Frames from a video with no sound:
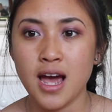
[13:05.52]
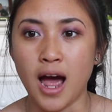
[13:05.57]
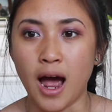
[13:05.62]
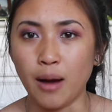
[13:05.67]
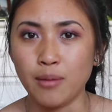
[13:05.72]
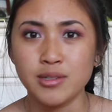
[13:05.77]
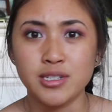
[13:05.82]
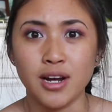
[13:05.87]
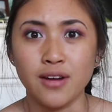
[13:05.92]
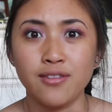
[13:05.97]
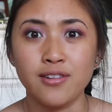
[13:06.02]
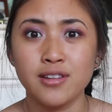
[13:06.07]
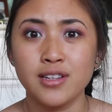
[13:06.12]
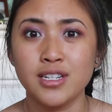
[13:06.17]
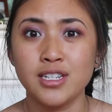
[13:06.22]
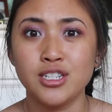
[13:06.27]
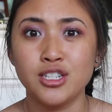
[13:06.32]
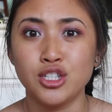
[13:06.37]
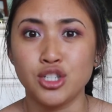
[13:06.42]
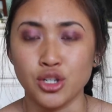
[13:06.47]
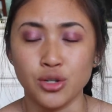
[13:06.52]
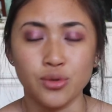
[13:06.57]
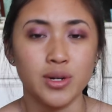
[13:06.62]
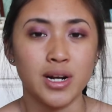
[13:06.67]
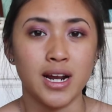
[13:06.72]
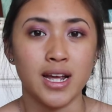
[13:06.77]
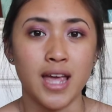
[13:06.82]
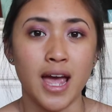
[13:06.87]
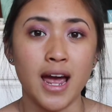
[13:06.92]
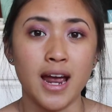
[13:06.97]
I would definitely do
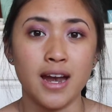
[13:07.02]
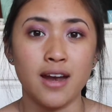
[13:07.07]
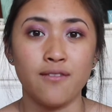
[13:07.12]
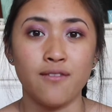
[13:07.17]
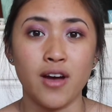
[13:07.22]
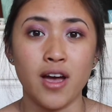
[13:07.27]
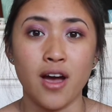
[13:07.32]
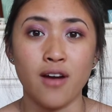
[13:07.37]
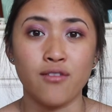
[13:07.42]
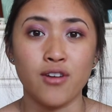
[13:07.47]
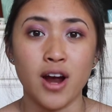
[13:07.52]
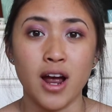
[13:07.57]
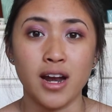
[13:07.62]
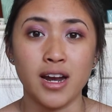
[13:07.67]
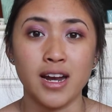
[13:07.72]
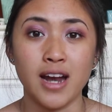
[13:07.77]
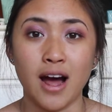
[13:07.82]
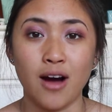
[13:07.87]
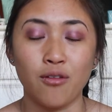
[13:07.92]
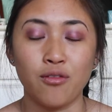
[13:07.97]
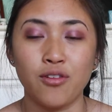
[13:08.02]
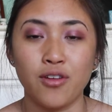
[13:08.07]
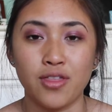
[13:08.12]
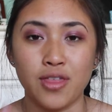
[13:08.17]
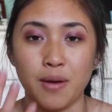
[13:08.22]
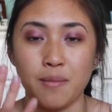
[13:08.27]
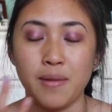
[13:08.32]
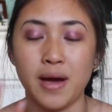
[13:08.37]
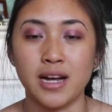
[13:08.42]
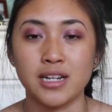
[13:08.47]
it again if I ever had an outfit
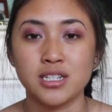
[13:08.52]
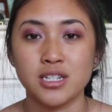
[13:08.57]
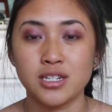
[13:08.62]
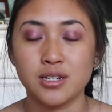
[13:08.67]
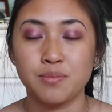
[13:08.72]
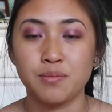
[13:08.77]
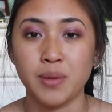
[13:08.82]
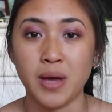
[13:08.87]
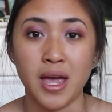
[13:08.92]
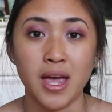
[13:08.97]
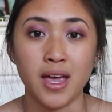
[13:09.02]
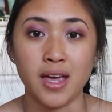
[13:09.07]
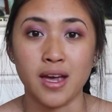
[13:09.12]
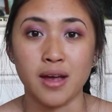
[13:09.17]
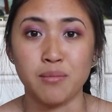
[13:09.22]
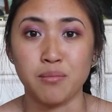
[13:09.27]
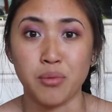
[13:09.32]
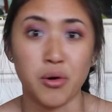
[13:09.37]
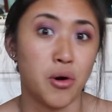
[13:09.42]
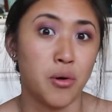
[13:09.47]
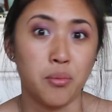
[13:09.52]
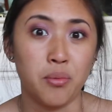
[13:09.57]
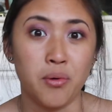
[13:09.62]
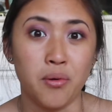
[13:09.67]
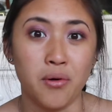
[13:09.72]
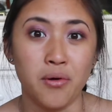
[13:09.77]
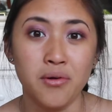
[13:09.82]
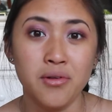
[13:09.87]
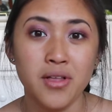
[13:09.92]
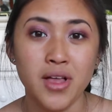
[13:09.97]
that matched pink and
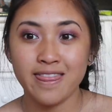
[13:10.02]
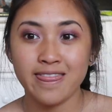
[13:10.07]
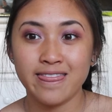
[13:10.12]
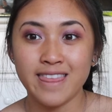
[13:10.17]
purple.